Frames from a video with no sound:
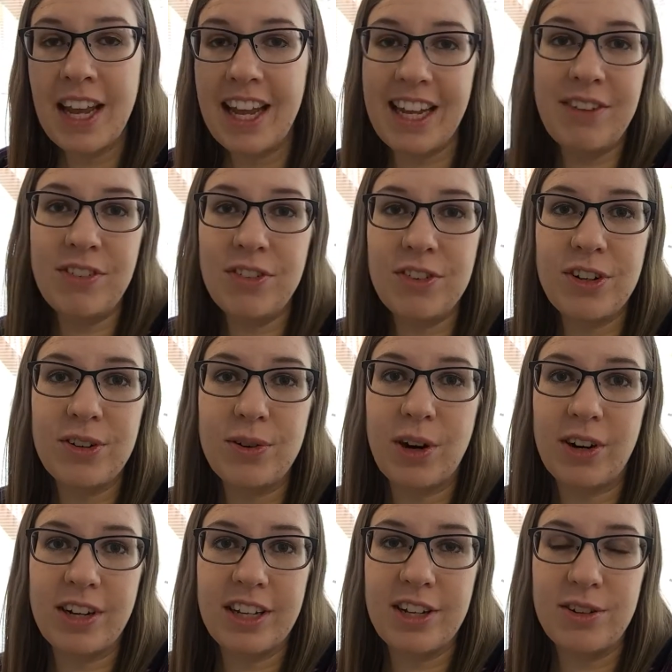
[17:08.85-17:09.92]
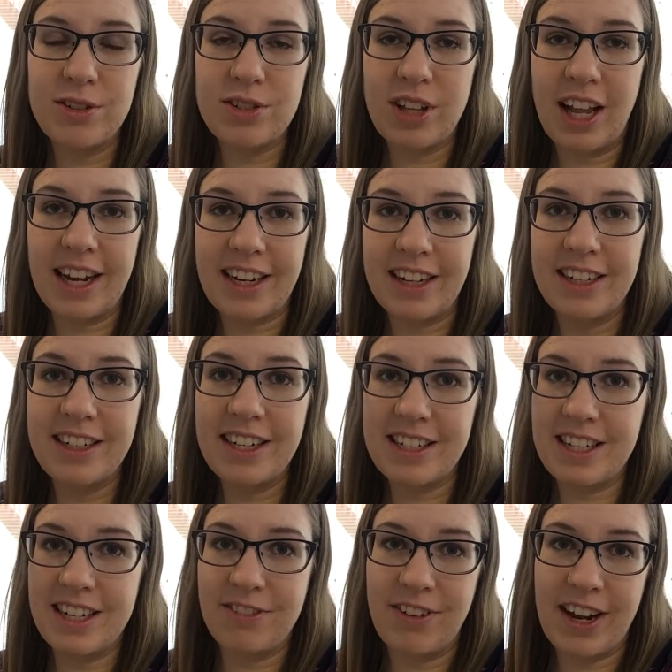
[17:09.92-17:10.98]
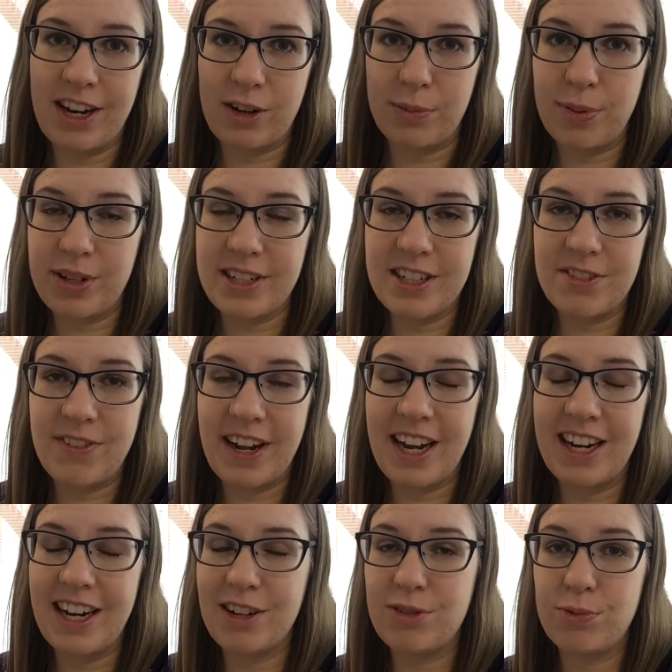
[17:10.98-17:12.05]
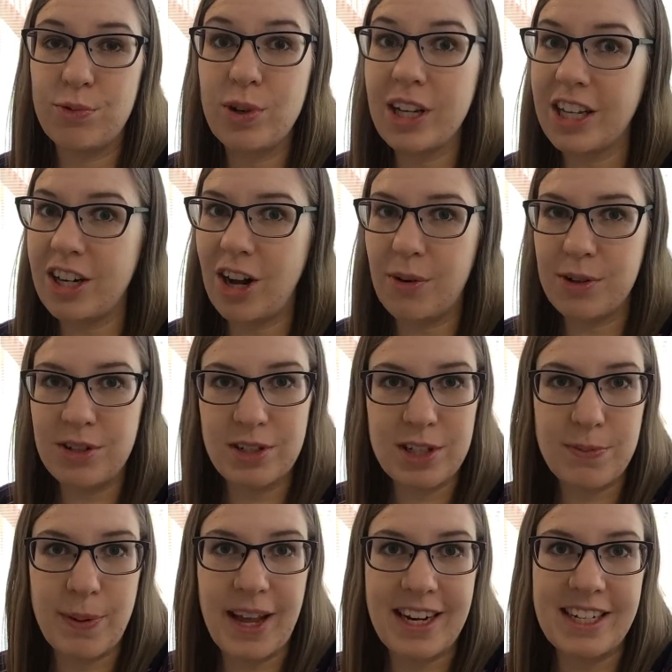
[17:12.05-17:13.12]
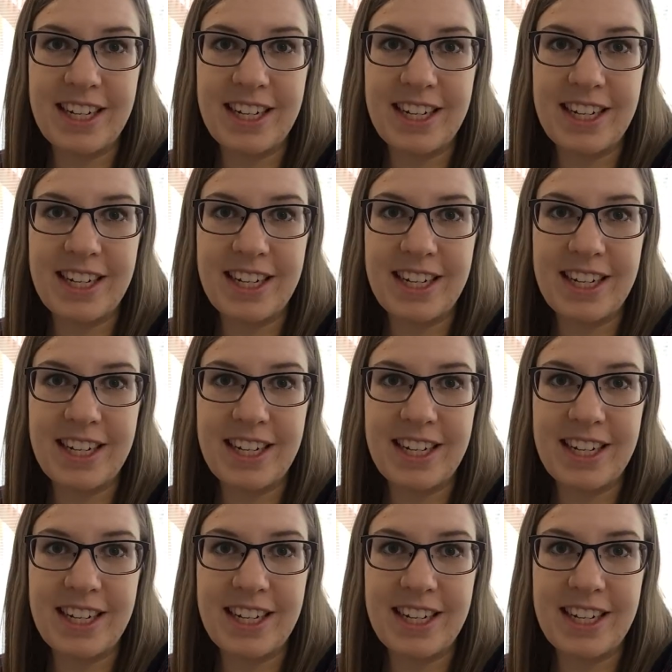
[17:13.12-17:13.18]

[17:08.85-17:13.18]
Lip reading: Even if you aren't a huge like Disney fan or princess fan, it's really not what you expect.